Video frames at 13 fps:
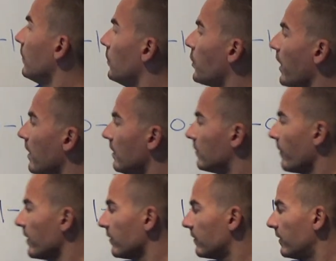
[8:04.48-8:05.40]
J is
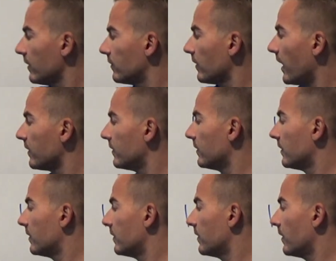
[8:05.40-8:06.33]
-6
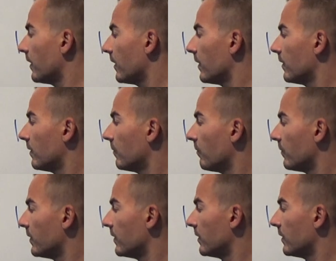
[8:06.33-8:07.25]
until
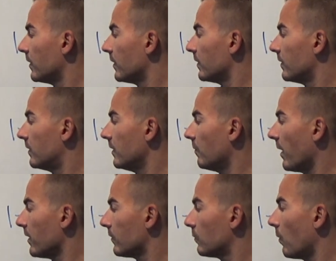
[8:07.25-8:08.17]

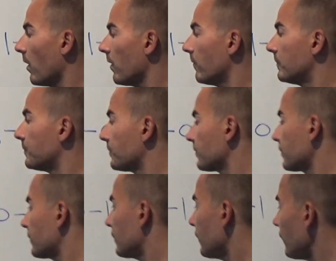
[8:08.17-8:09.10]
T-1,
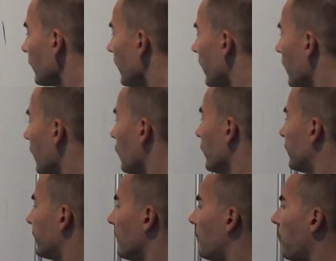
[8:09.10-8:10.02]
and we
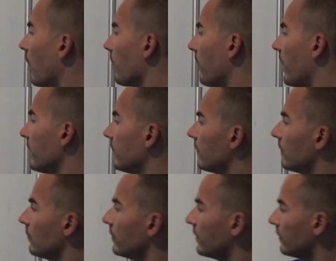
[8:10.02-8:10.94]
skip 1 month.
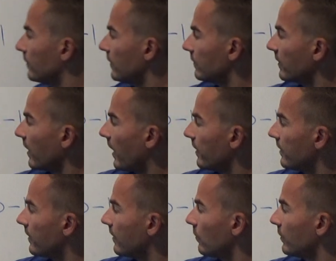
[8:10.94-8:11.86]
So this is this guy
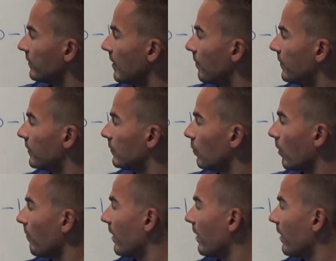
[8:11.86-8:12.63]
here. We skip this 1